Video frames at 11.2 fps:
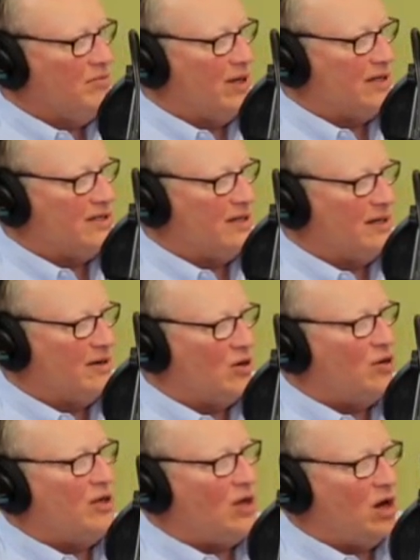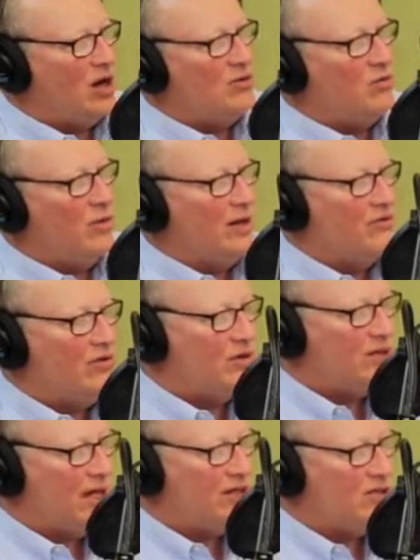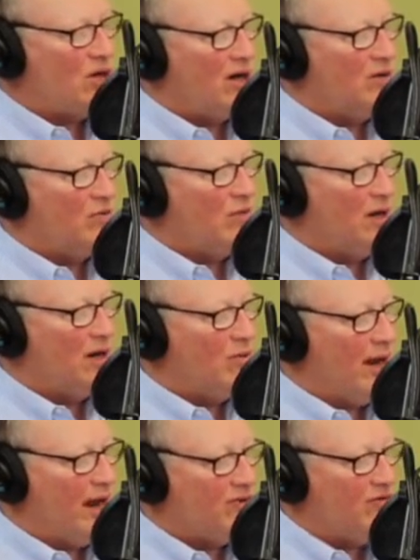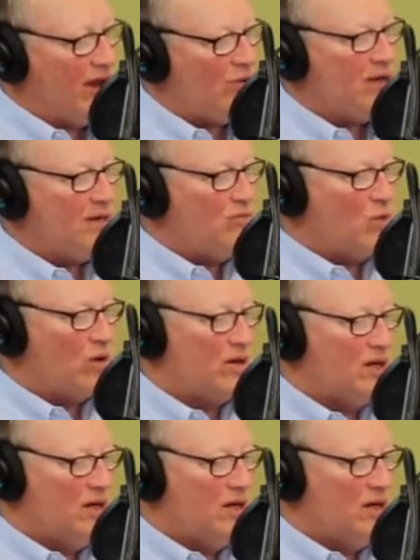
But early on, when it first got started, we had a founding board